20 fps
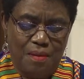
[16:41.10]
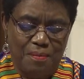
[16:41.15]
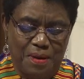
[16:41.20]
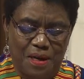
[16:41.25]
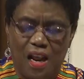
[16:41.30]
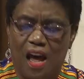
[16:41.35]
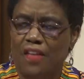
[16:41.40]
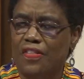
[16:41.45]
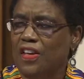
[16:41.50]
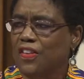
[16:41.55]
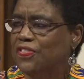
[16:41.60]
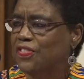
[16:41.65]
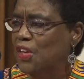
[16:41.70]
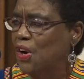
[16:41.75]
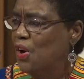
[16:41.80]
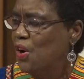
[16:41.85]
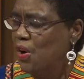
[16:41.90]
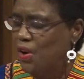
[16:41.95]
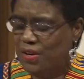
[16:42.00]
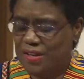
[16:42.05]
But on the
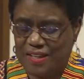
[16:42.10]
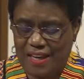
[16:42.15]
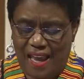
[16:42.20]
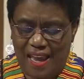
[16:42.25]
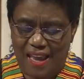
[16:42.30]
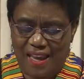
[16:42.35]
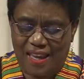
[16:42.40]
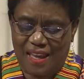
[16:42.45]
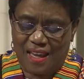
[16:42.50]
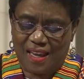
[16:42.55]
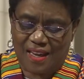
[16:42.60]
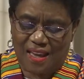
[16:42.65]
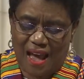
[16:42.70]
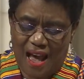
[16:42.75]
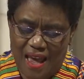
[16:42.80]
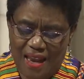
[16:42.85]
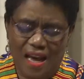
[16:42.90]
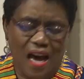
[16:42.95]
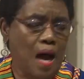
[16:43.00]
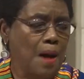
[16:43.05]
third day, he
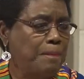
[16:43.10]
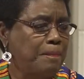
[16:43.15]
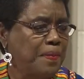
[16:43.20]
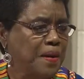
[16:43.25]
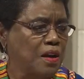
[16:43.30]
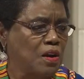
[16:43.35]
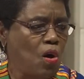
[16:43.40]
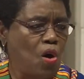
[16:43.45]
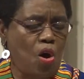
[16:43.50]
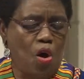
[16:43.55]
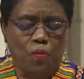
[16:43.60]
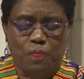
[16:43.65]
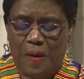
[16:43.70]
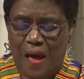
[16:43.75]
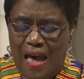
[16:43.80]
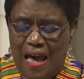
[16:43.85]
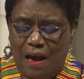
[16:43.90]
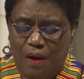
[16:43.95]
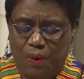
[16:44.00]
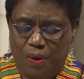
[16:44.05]
got up in all
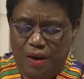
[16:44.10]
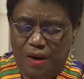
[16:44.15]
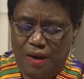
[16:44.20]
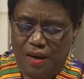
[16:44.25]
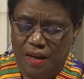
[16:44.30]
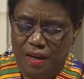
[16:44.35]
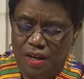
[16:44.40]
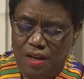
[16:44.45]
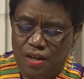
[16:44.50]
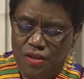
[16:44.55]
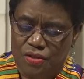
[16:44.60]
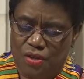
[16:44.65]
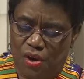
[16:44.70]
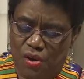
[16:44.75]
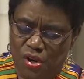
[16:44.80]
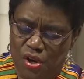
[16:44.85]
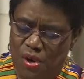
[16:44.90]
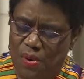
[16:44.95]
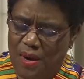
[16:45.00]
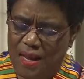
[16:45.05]
power.
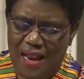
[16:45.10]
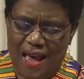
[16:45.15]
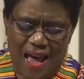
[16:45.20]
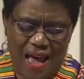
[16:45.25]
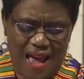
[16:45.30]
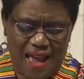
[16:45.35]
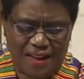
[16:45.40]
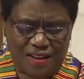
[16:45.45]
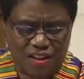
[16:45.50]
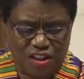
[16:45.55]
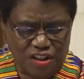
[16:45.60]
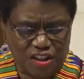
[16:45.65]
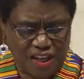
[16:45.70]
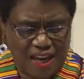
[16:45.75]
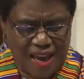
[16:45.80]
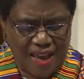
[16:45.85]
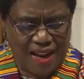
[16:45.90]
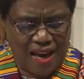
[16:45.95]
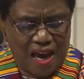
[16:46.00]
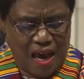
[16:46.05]
So you and I could
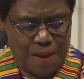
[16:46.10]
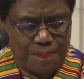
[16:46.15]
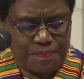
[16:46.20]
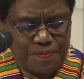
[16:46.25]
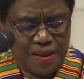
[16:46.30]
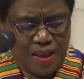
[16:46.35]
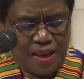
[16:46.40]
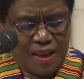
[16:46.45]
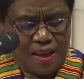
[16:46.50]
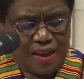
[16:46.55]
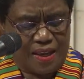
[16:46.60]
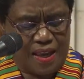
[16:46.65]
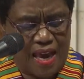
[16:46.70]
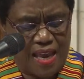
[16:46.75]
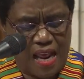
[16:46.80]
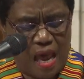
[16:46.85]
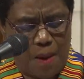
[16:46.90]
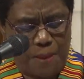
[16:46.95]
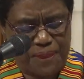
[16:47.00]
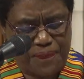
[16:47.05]
get up,
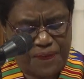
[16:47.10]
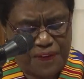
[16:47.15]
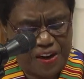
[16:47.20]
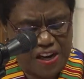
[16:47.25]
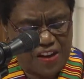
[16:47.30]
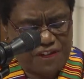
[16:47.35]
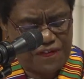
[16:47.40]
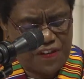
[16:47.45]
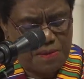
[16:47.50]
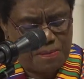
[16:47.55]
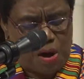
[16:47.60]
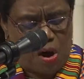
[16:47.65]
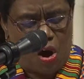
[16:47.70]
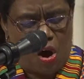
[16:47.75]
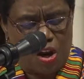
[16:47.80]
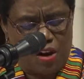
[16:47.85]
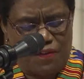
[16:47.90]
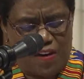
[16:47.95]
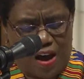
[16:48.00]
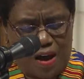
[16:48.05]
get up free from
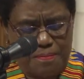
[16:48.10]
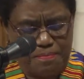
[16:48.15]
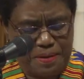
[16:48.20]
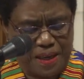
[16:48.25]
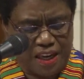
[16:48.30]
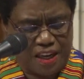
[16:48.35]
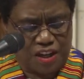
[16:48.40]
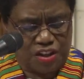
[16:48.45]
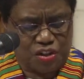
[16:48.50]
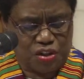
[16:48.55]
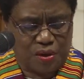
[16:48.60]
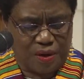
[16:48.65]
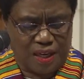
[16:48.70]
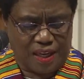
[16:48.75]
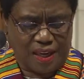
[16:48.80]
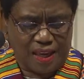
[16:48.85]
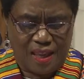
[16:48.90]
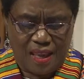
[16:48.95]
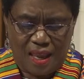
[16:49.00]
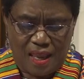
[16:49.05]
all of our
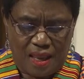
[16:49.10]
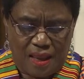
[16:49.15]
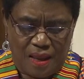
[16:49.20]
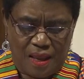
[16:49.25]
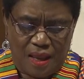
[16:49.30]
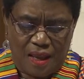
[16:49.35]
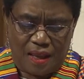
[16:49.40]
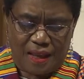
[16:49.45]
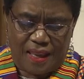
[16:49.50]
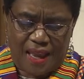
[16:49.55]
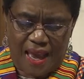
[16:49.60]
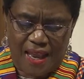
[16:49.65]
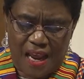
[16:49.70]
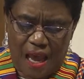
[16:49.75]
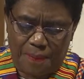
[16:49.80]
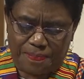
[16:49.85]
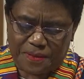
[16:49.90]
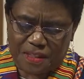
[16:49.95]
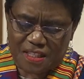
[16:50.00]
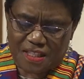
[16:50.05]
bigotry, get
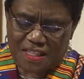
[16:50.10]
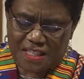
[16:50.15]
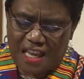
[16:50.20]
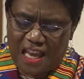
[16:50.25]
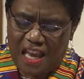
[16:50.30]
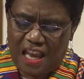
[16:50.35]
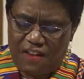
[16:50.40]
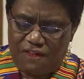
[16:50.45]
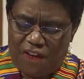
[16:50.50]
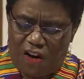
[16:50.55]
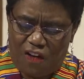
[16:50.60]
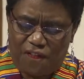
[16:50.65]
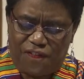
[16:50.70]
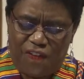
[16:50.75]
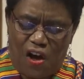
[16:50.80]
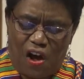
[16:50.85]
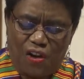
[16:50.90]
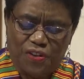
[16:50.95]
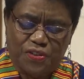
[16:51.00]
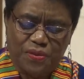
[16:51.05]
up to save our
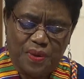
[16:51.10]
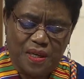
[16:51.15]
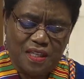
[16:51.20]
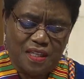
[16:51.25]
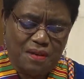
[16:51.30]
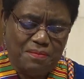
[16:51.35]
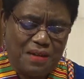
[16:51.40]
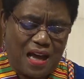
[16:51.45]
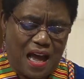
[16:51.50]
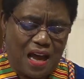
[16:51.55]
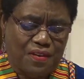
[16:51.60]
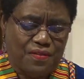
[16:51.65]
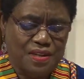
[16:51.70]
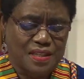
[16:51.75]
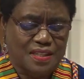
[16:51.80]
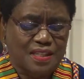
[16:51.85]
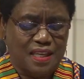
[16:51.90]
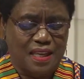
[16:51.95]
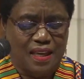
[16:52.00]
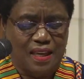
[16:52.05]
faltering
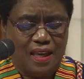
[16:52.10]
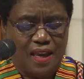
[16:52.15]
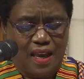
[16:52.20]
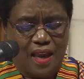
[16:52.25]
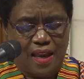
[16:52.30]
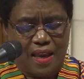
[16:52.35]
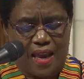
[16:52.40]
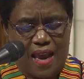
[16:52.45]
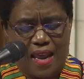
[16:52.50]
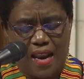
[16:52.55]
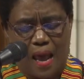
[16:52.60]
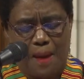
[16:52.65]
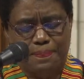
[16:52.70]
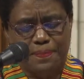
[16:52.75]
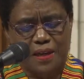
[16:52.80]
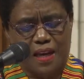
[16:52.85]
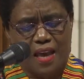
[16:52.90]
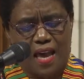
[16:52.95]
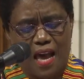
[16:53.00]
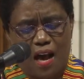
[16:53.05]
democracy, get
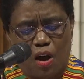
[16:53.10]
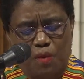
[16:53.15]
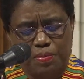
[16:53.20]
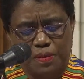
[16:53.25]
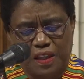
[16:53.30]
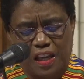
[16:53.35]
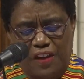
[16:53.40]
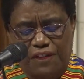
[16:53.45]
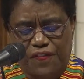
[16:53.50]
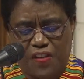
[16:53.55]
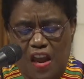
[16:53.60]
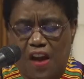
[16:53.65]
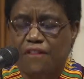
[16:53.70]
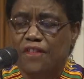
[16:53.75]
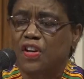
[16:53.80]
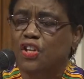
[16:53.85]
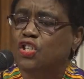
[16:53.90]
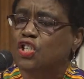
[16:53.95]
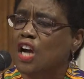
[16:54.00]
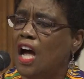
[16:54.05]
up to help lift
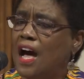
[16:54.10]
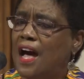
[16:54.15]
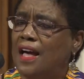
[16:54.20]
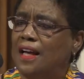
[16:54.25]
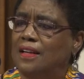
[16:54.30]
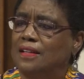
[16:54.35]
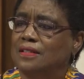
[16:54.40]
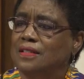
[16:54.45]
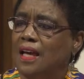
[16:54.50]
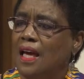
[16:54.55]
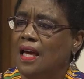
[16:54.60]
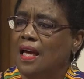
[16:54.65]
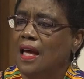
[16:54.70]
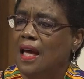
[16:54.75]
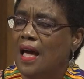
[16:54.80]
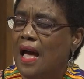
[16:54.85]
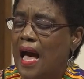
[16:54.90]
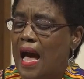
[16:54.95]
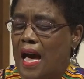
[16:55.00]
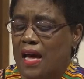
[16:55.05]
every child
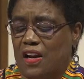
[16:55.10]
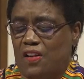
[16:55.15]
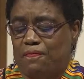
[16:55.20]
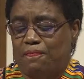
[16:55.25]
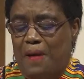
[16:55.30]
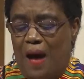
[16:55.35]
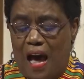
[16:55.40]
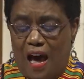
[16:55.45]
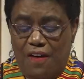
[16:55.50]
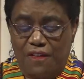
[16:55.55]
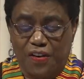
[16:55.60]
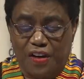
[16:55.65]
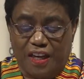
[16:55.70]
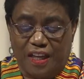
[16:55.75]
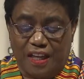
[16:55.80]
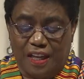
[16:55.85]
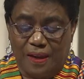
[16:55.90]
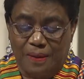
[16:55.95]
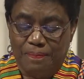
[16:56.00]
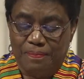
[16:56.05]
out of
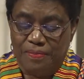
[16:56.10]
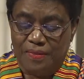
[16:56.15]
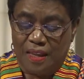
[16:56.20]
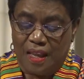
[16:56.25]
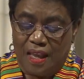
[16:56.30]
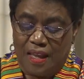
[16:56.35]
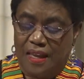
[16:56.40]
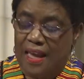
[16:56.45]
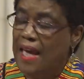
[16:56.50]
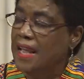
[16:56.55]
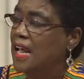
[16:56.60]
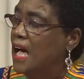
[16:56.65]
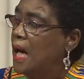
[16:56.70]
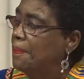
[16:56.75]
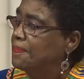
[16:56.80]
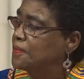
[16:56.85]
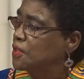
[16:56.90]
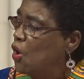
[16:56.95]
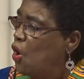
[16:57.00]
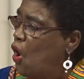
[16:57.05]
poverty, get
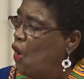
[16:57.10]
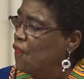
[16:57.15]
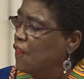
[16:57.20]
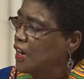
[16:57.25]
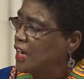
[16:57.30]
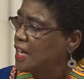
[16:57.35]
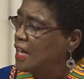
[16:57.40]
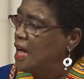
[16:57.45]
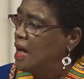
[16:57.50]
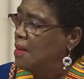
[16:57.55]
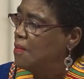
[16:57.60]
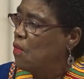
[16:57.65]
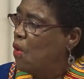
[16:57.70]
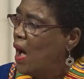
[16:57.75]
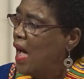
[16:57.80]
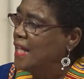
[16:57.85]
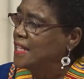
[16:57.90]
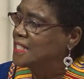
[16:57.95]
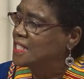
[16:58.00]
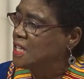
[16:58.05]
up to overcome
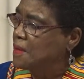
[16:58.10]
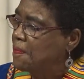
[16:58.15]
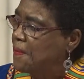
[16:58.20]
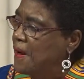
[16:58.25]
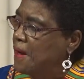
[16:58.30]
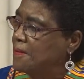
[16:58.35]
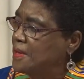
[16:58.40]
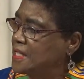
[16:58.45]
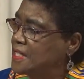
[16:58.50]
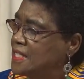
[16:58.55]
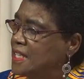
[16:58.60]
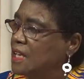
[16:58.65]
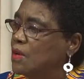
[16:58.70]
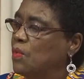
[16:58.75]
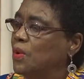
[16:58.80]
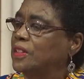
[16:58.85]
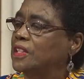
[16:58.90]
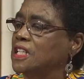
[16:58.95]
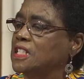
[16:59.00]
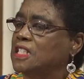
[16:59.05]
white supremacy
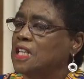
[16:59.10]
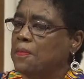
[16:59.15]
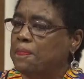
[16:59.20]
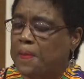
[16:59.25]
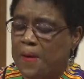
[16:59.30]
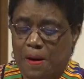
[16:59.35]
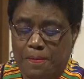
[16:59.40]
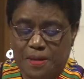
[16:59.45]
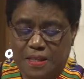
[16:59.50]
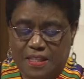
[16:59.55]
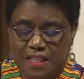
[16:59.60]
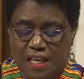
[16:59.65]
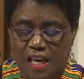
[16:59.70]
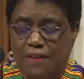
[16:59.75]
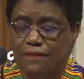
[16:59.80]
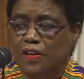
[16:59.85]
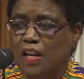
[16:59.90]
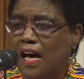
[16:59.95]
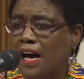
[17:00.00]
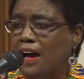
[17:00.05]
with the supremacy
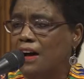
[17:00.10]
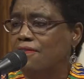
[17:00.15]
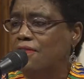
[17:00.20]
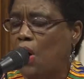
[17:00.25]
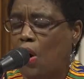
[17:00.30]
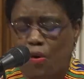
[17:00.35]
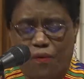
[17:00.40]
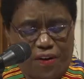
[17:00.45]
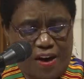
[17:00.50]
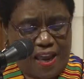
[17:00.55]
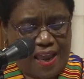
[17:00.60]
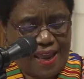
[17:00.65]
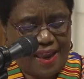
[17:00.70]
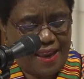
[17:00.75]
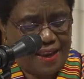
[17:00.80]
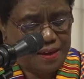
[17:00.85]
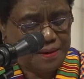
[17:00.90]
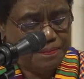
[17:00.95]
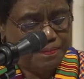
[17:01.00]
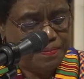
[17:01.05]
of love over
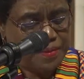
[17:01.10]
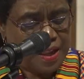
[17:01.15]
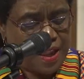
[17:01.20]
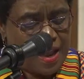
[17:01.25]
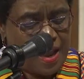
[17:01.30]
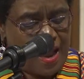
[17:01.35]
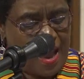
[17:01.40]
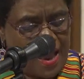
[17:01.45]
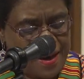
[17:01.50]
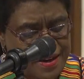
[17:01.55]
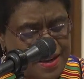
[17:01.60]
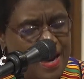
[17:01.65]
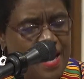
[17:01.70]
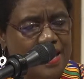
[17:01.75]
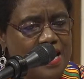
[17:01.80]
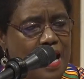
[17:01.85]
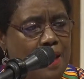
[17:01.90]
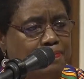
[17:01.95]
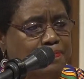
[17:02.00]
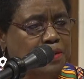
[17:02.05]
hate, and
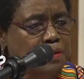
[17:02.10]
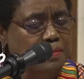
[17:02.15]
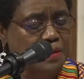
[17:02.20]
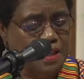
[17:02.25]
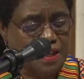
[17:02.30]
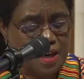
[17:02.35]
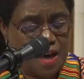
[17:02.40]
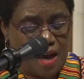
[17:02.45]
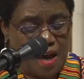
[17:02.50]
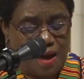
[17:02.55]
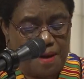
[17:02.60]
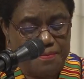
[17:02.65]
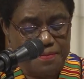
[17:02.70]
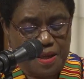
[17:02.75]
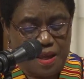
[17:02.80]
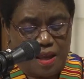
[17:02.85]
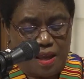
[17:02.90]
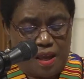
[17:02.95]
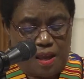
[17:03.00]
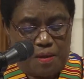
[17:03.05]
get up to
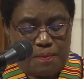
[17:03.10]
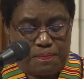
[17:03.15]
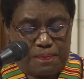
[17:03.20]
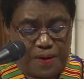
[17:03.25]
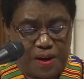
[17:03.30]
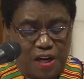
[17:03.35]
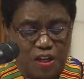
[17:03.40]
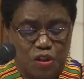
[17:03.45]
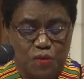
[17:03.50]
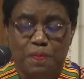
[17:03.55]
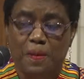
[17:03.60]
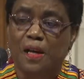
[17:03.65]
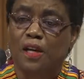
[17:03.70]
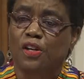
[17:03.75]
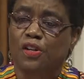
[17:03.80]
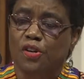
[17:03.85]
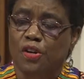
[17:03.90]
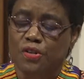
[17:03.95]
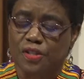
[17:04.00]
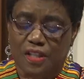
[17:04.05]
become bridge
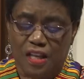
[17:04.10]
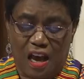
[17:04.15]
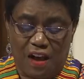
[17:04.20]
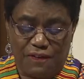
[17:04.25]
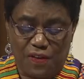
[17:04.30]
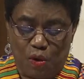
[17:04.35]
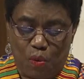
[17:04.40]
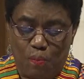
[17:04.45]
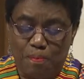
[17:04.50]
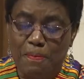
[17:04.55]
builders of a